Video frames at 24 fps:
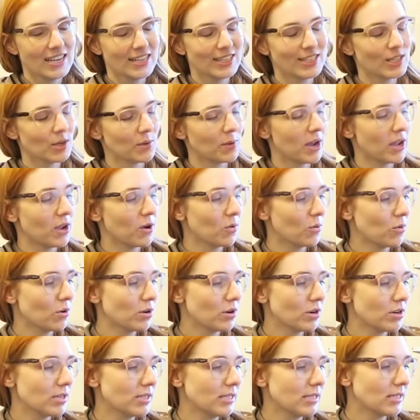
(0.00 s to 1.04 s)
So I
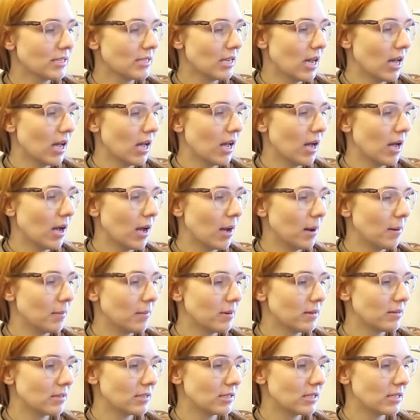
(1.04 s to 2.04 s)
ordered some